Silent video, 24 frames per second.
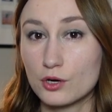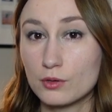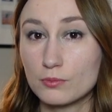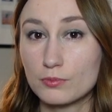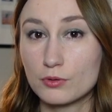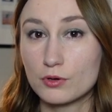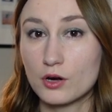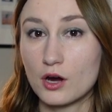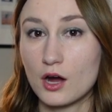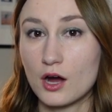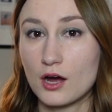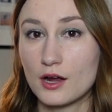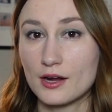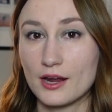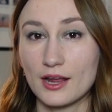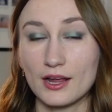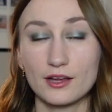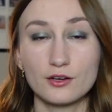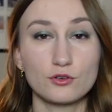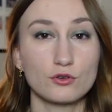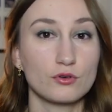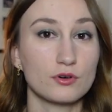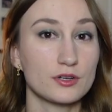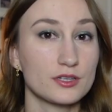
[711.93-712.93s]
Oberon
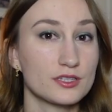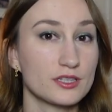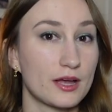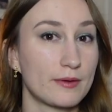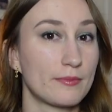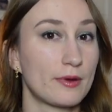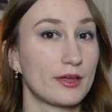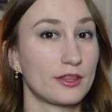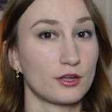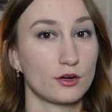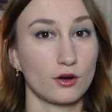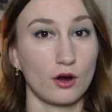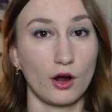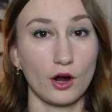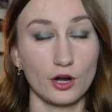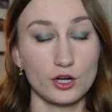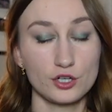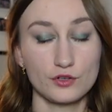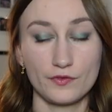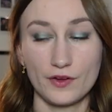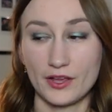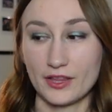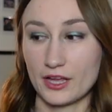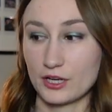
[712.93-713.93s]
and or some other
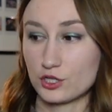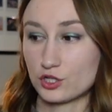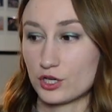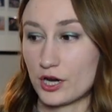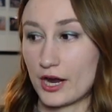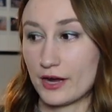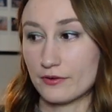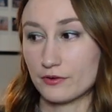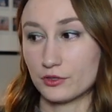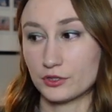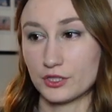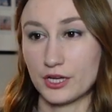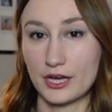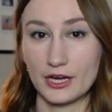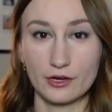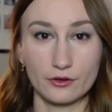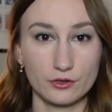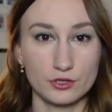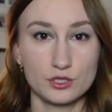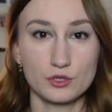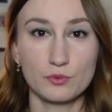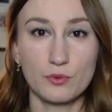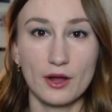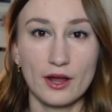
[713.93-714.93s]
archfey that traveled
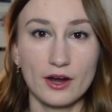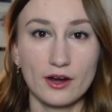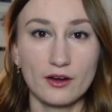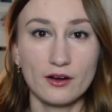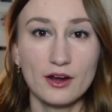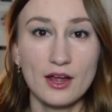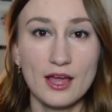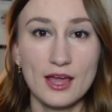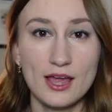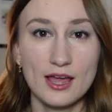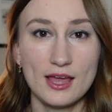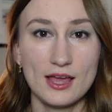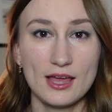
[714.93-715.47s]
elsewhere